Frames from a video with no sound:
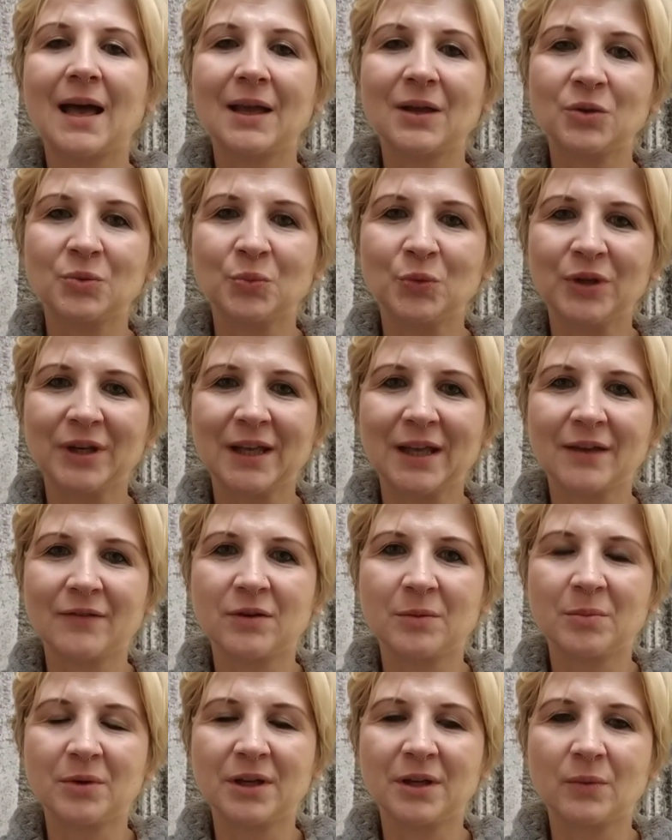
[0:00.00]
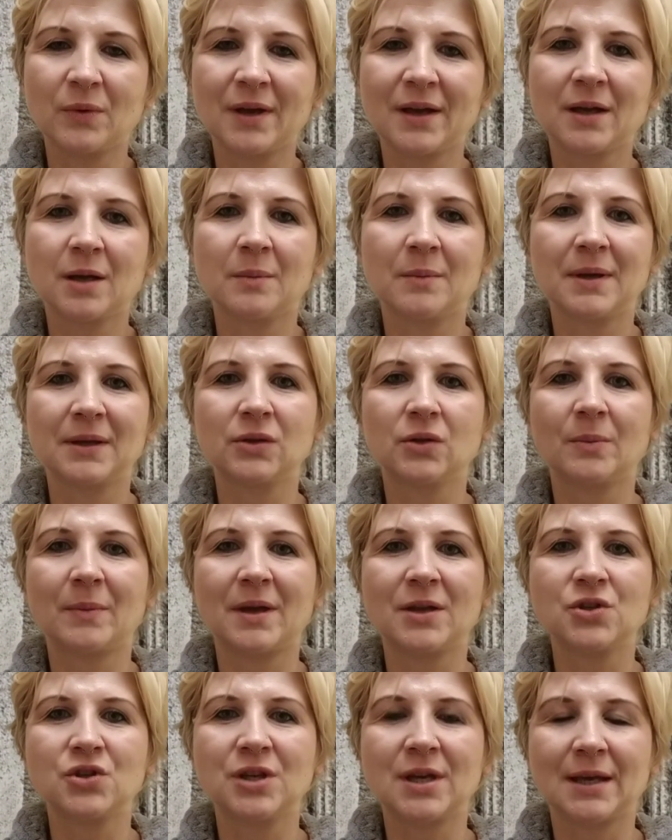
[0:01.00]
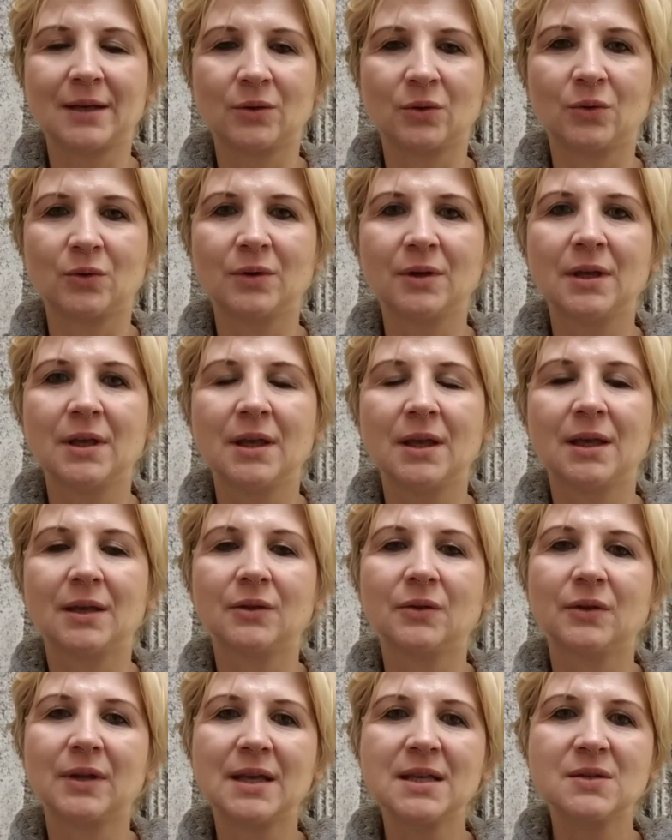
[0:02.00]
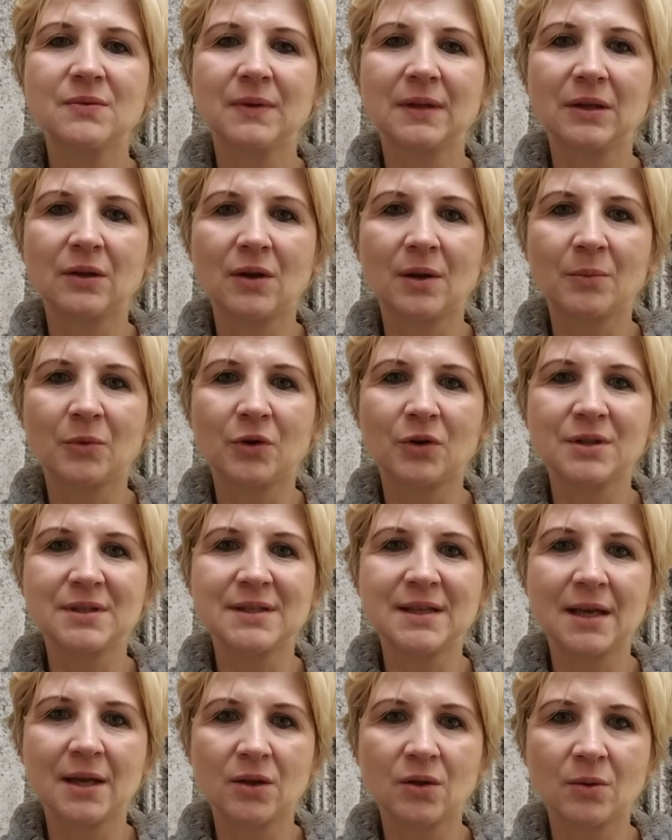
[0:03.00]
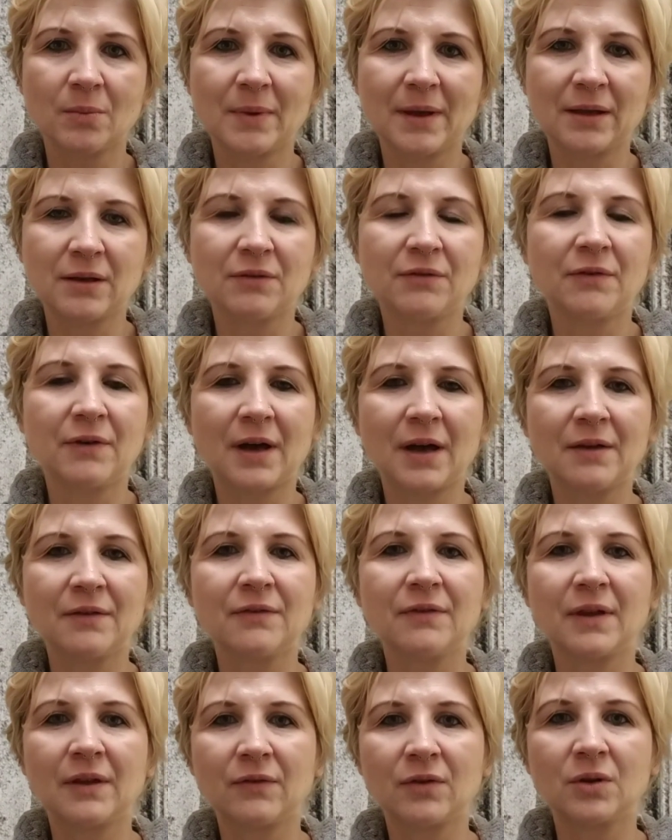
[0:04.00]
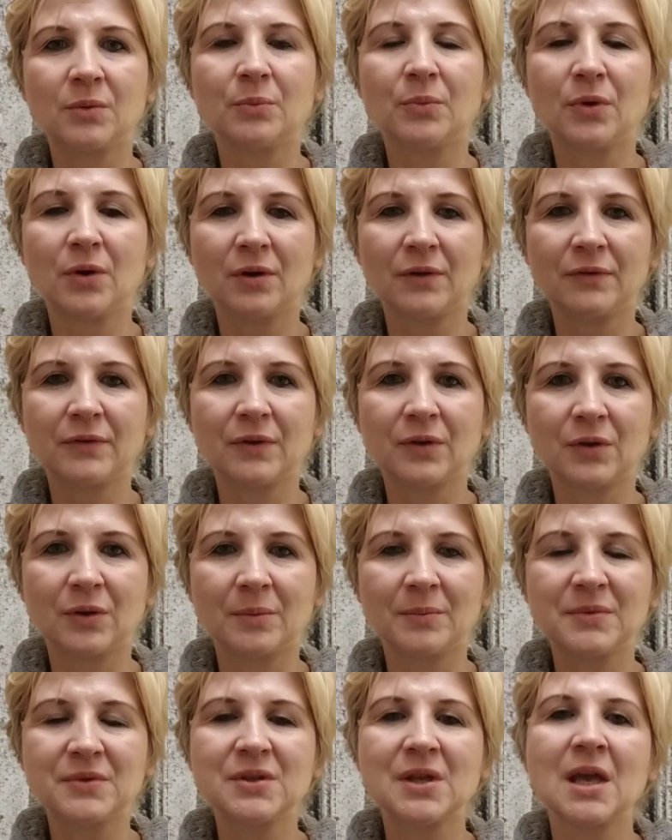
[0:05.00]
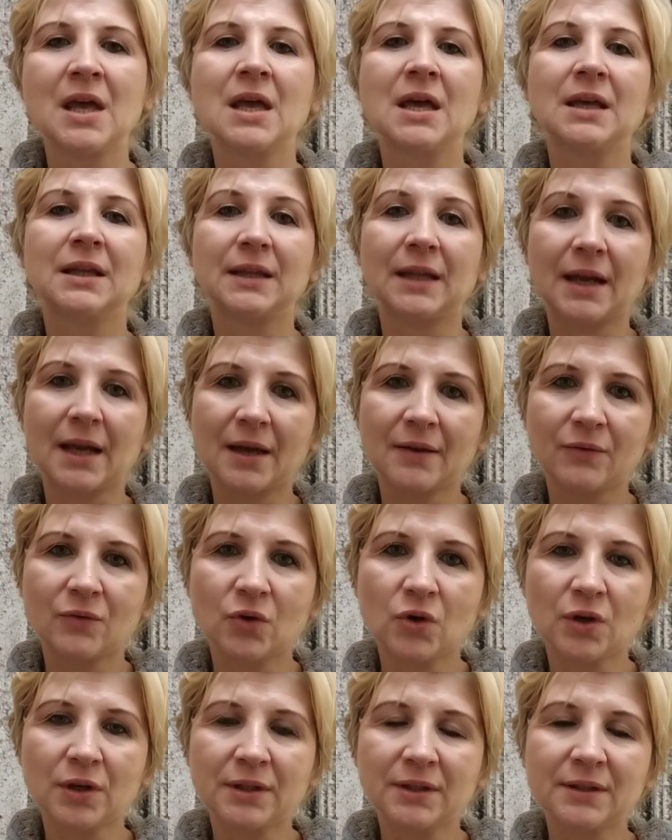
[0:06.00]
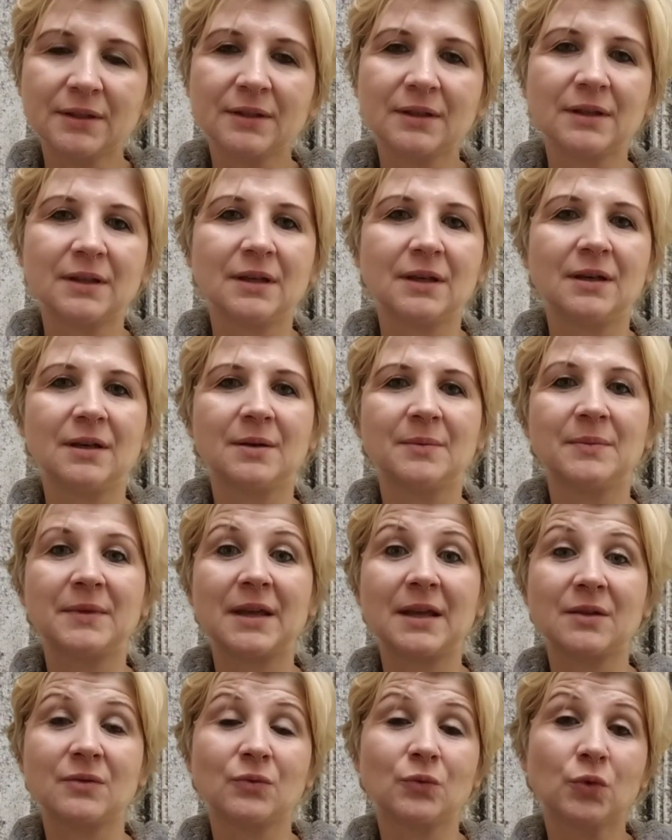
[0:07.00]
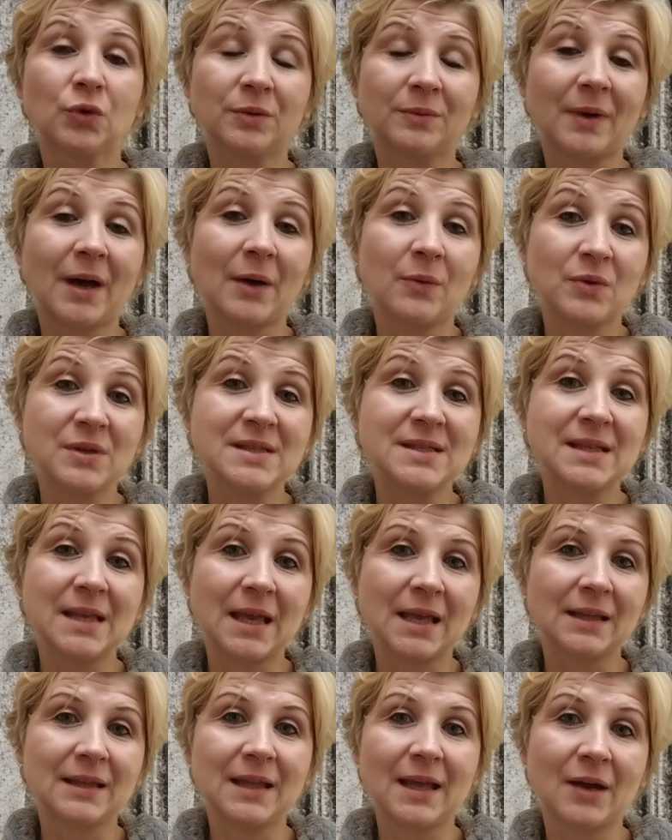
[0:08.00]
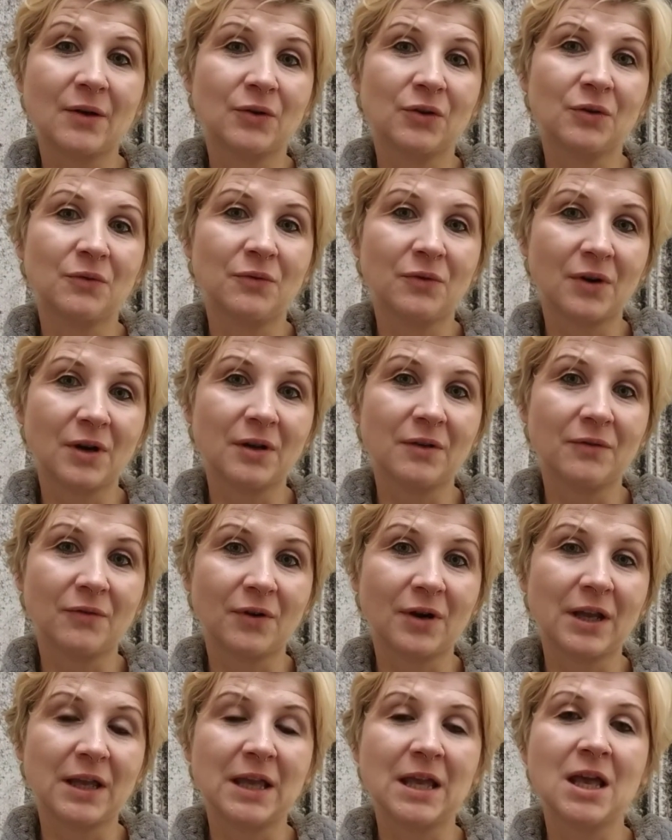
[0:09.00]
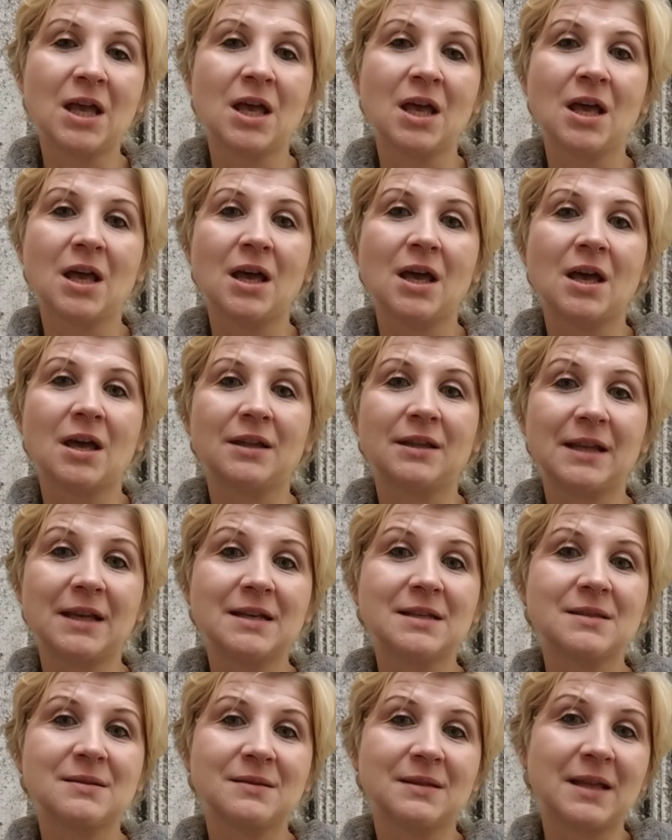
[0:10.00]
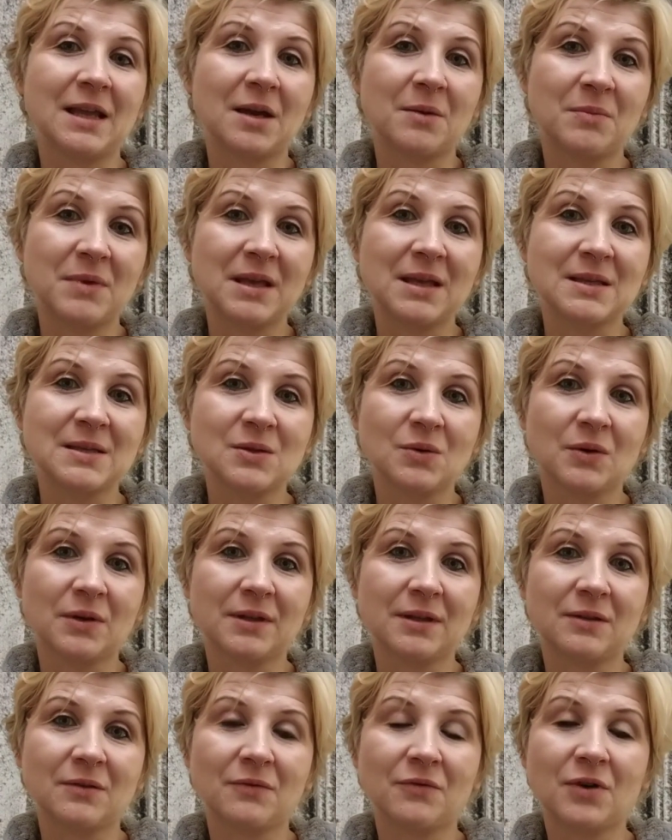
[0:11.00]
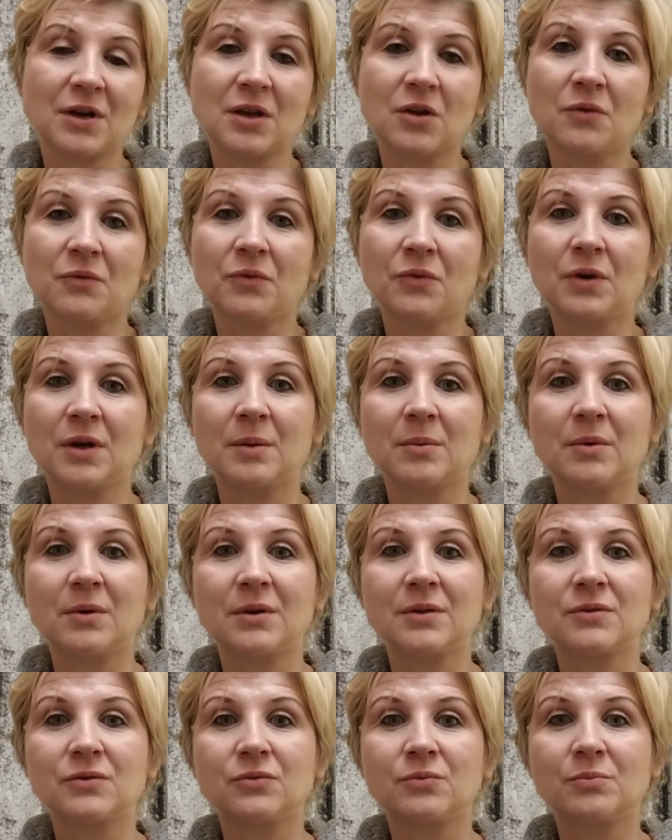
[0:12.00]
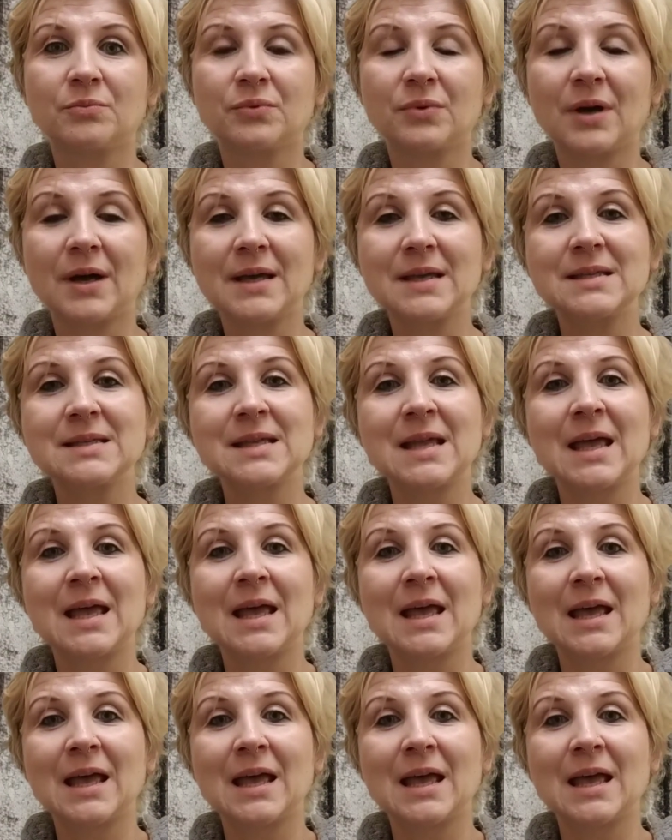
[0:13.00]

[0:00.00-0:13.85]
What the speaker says: Hi, good morning everybody, welcome back to my channel. In today's video I'm going to tell you about the 5 favorite perfumes that I've got that I would say they are on a they are being sold at a very affordable price.